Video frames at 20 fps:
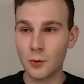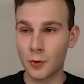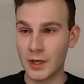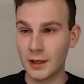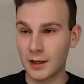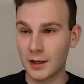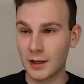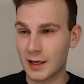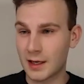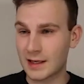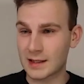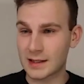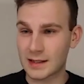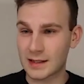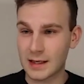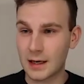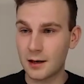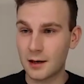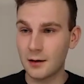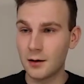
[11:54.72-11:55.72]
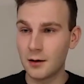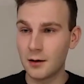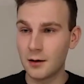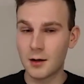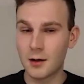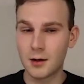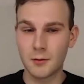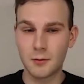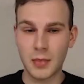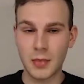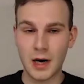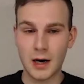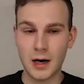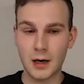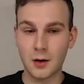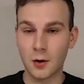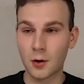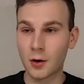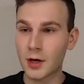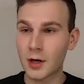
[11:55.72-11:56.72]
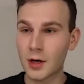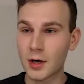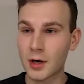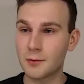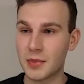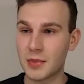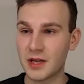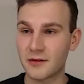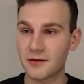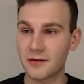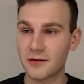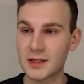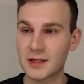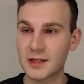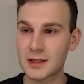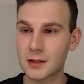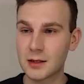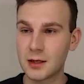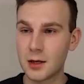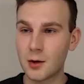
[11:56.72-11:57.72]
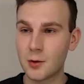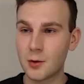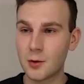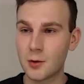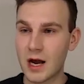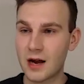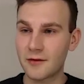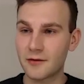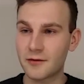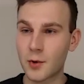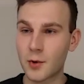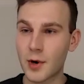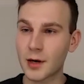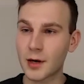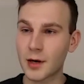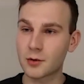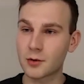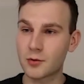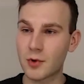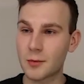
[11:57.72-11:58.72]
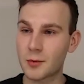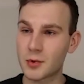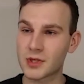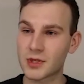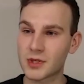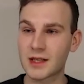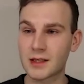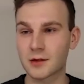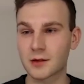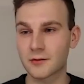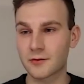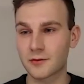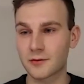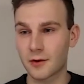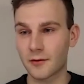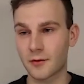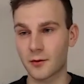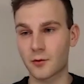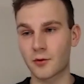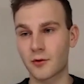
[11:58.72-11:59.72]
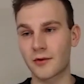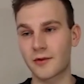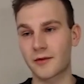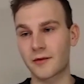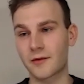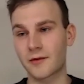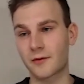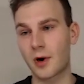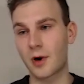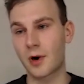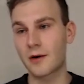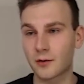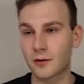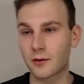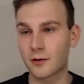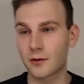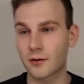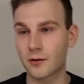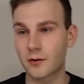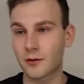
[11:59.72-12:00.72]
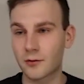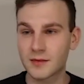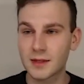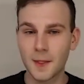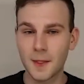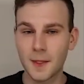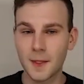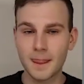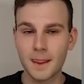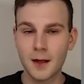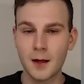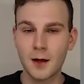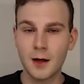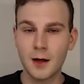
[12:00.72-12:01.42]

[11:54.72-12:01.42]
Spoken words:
we can say by looking at BFS, we have quite a good representative of the group of graph algorithms.